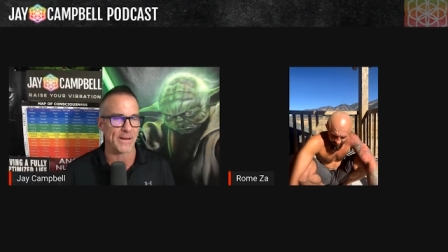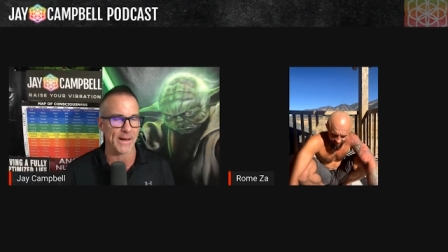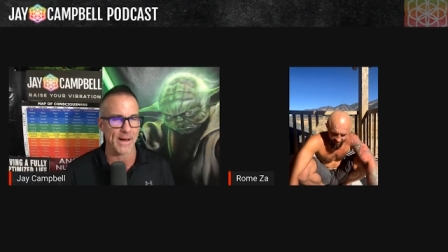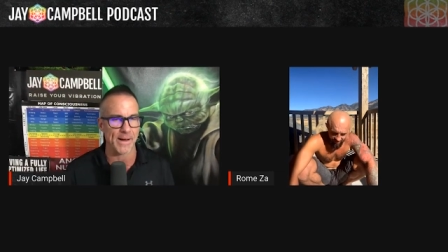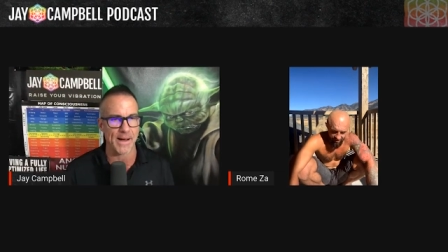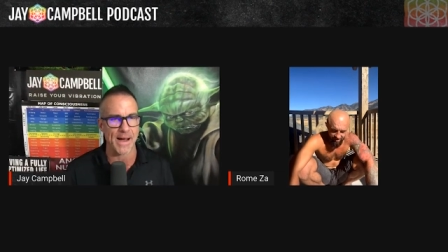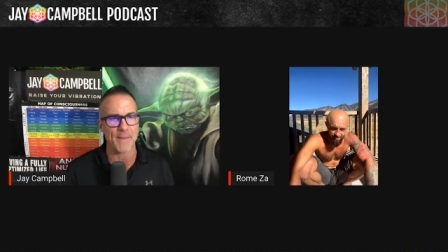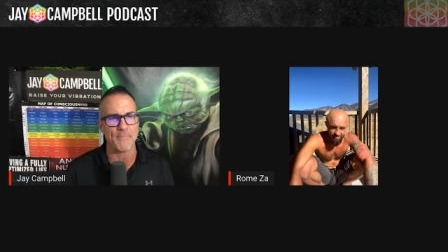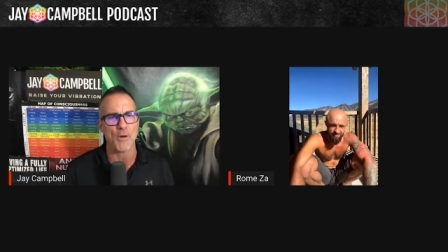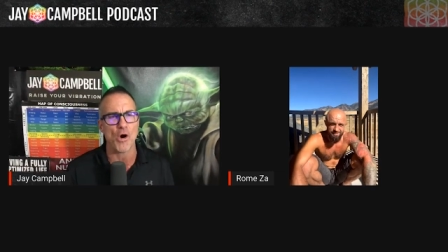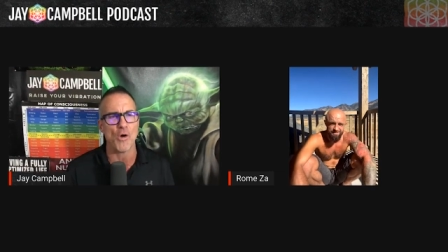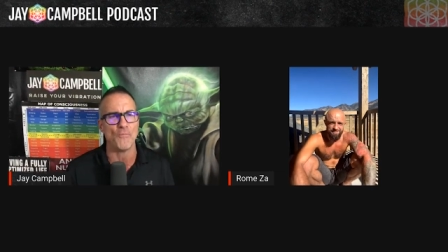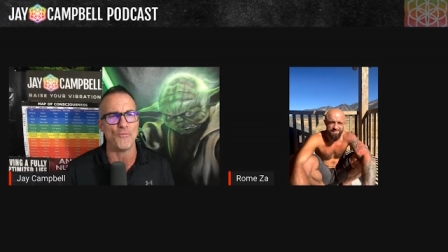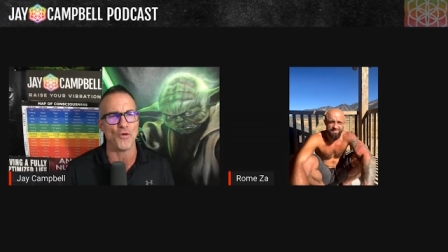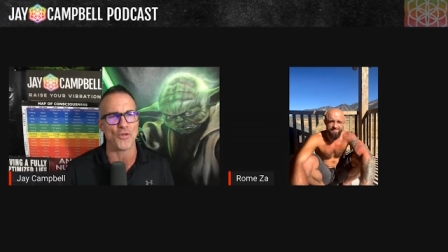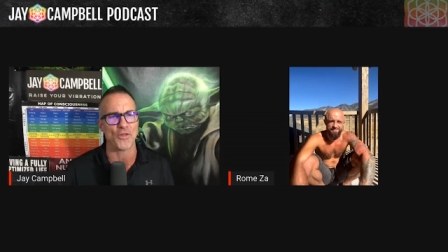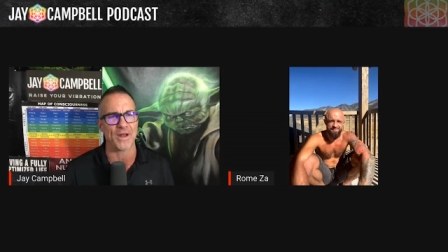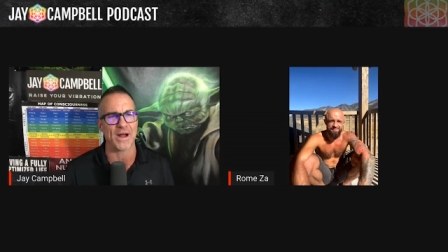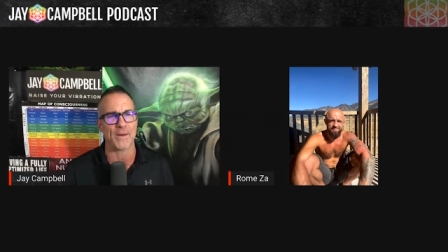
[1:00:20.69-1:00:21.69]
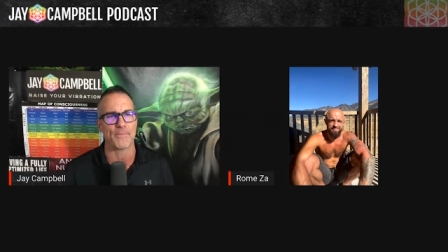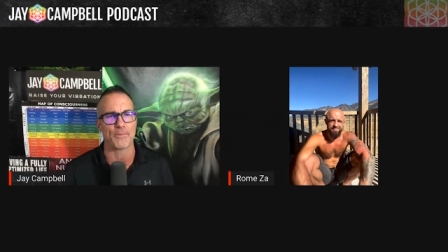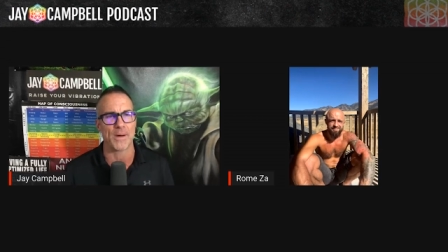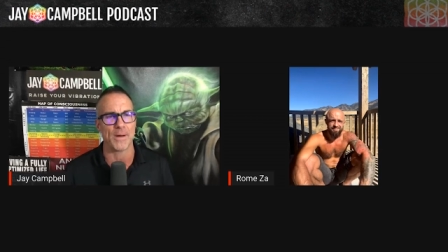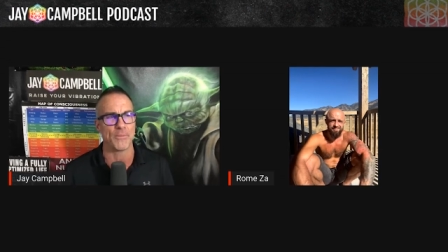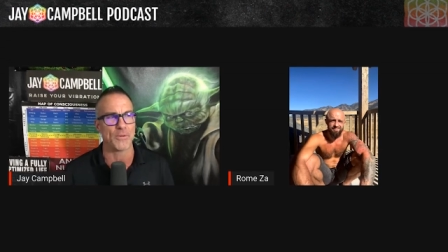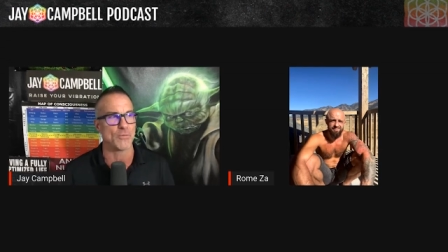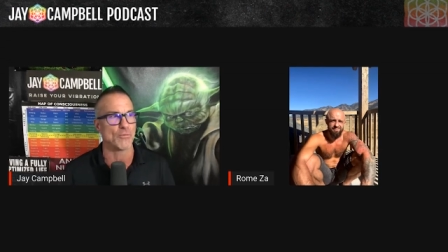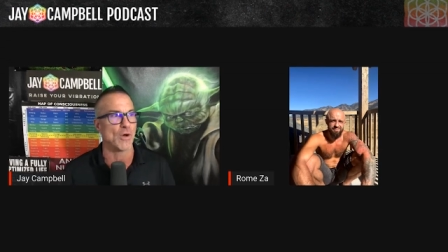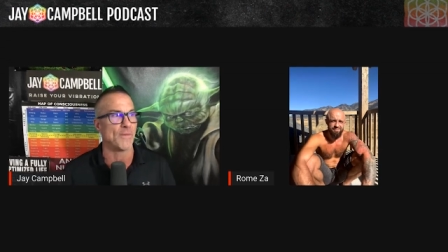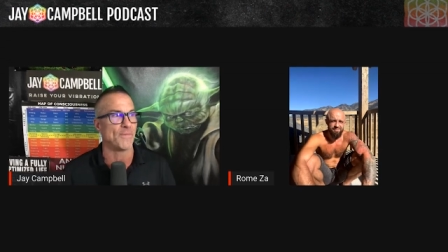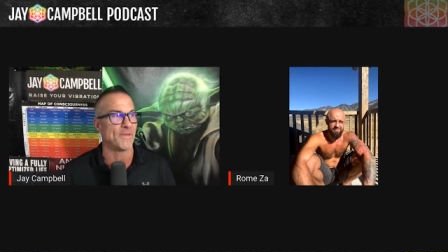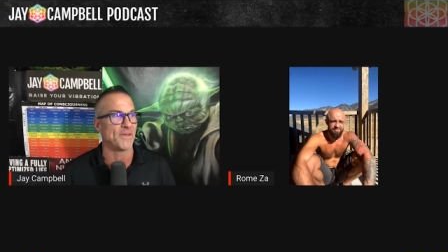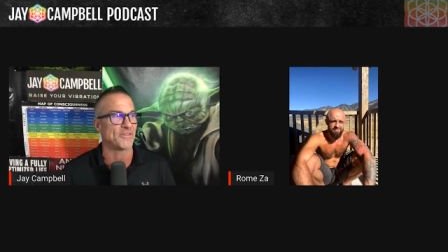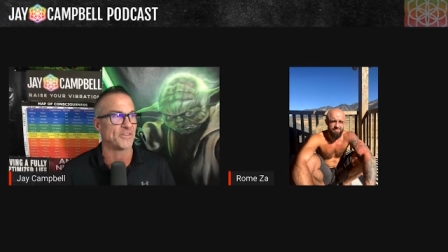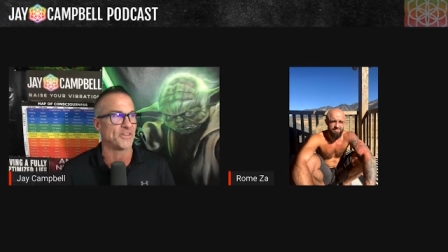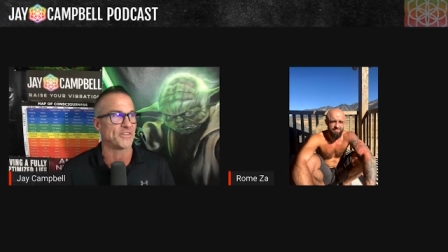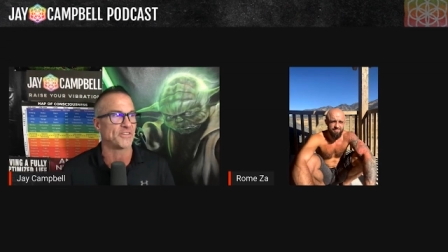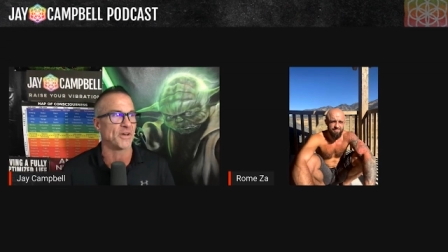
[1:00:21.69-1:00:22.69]
I, am hopeful that I'll probably run
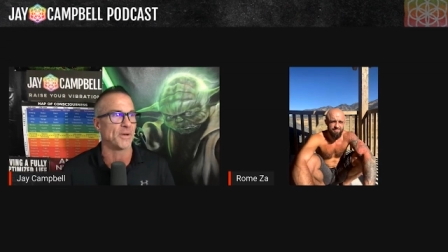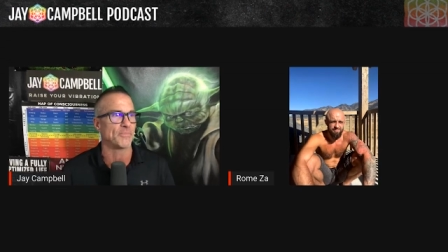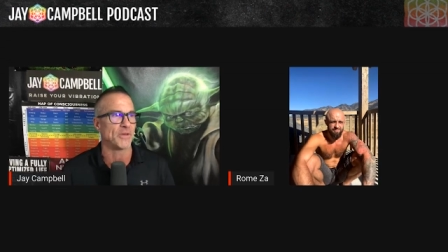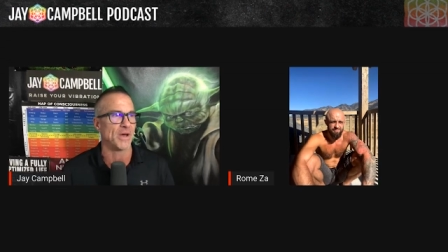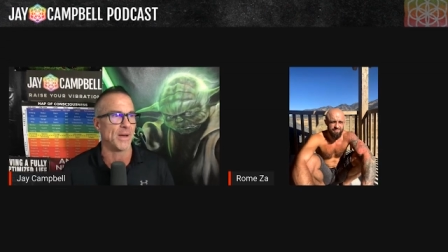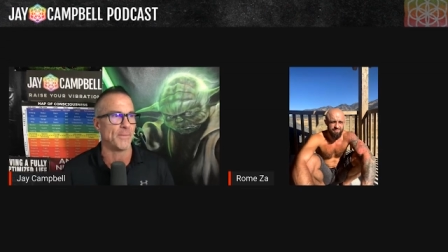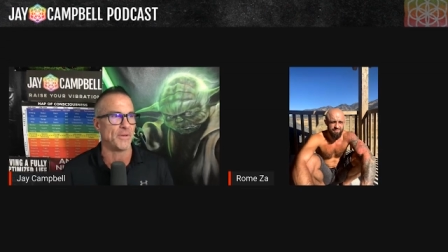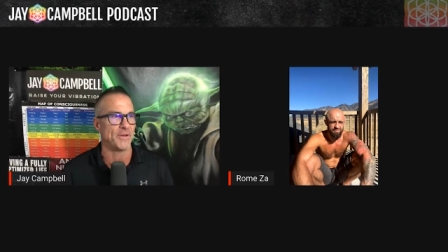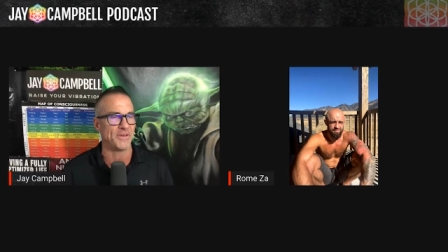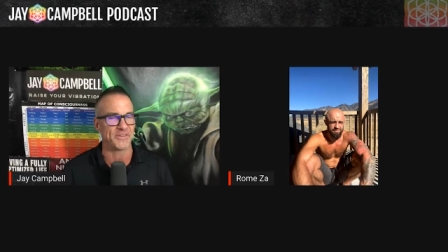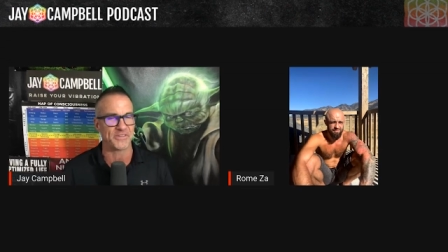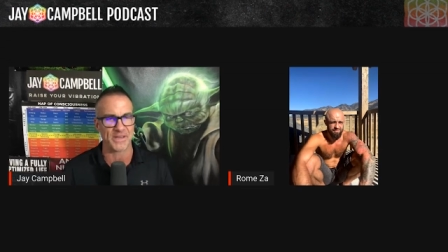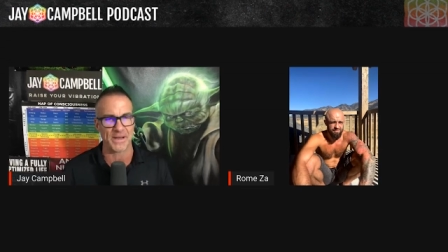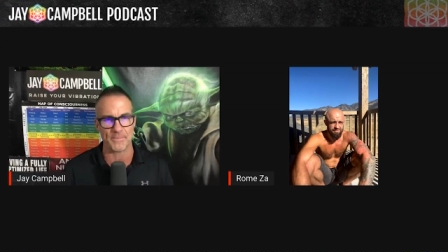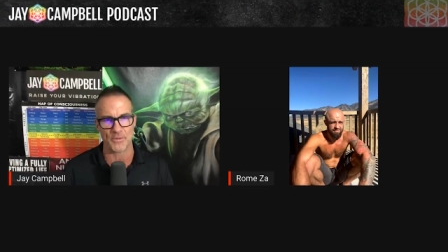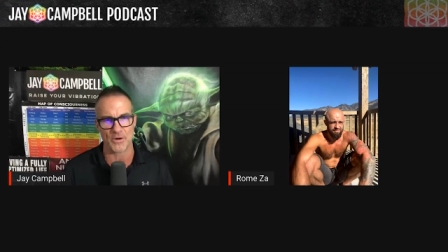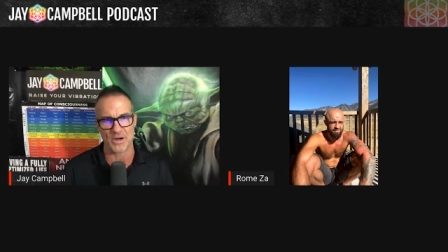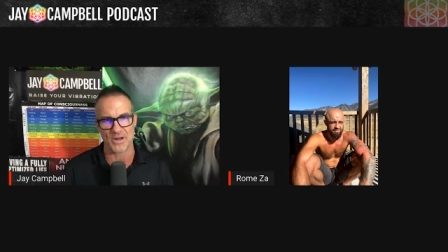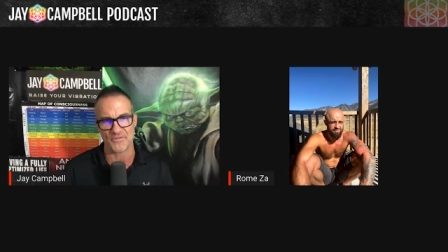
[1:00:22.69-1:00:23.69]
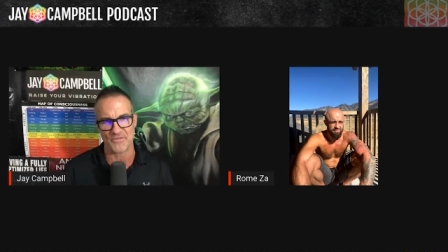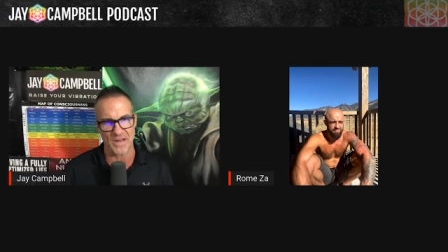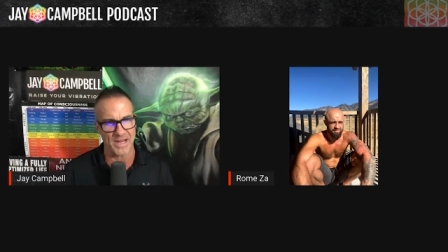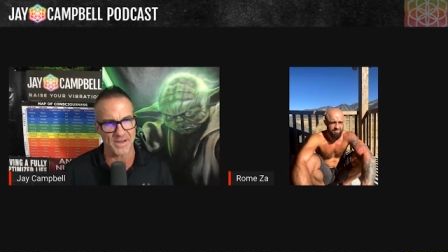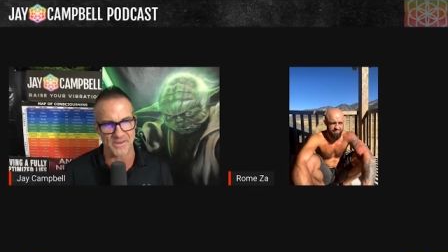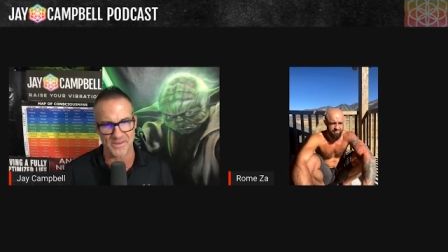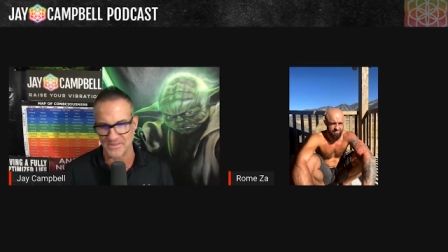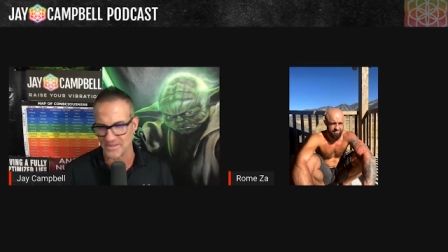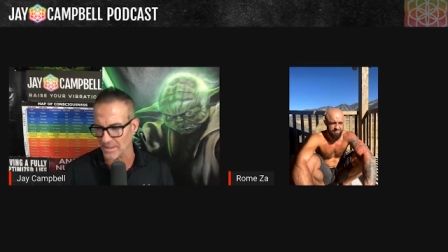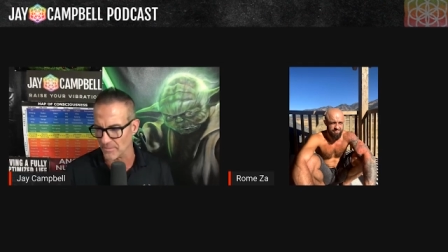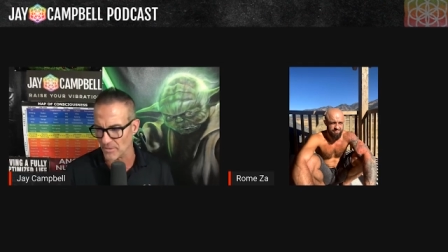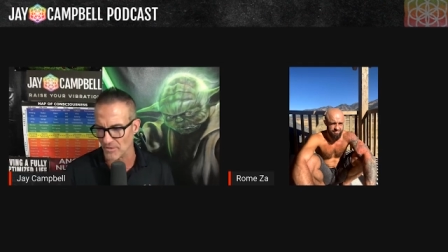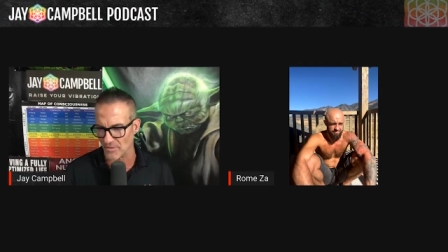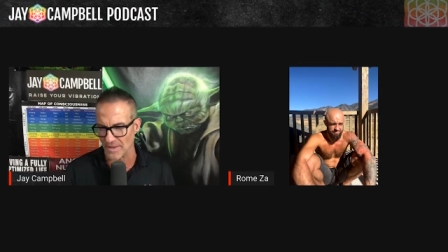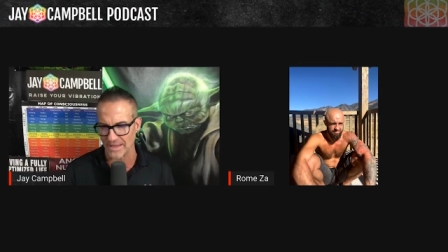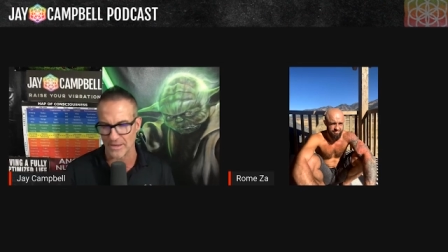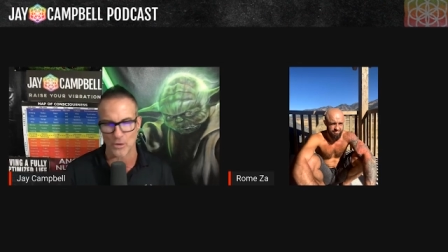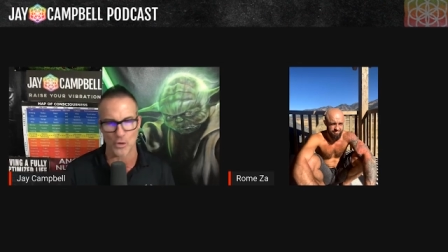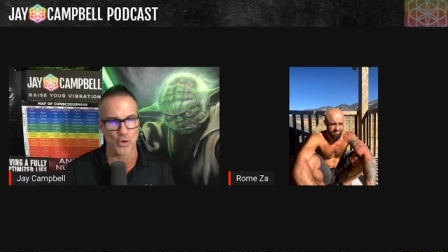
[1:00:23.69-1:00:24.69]
this at some time in December, and if not December,
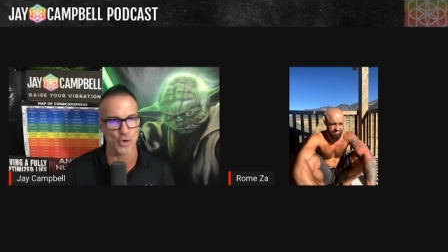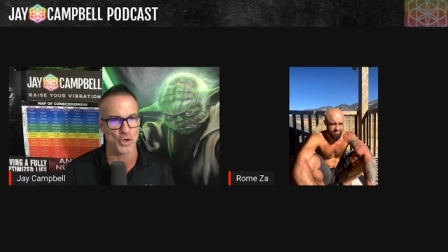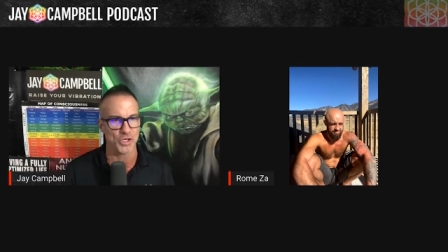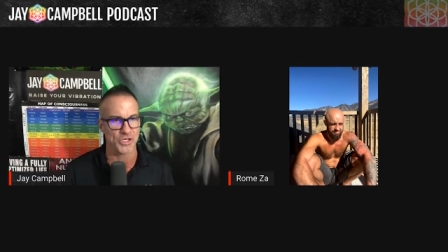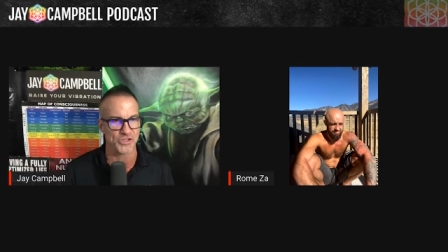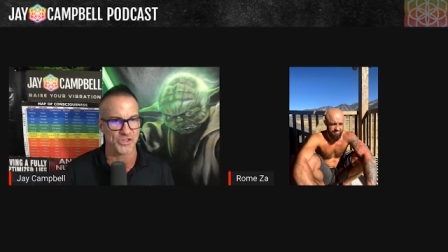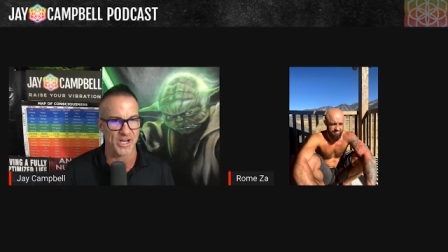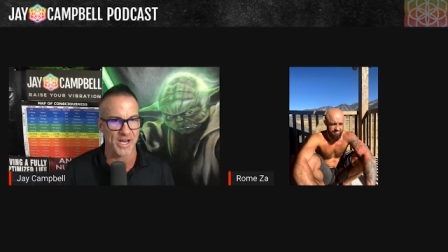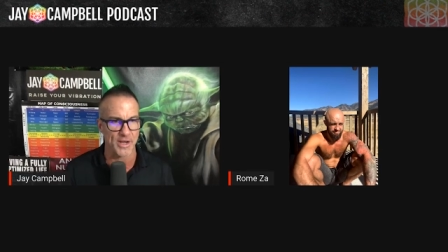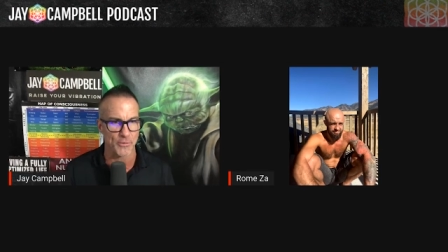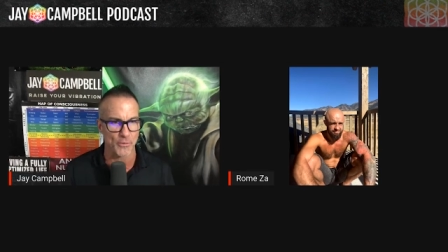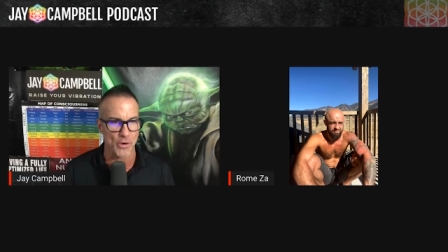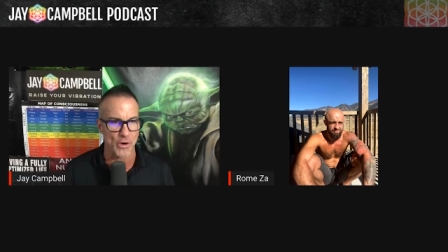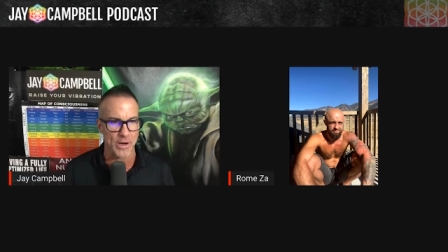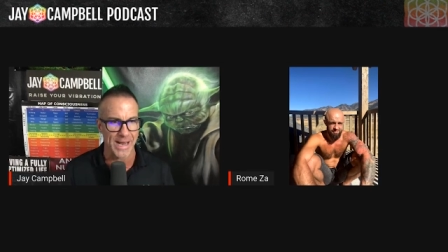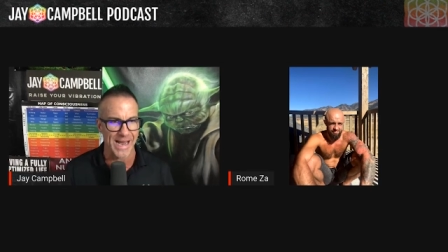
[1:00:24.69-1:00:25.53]
like early January.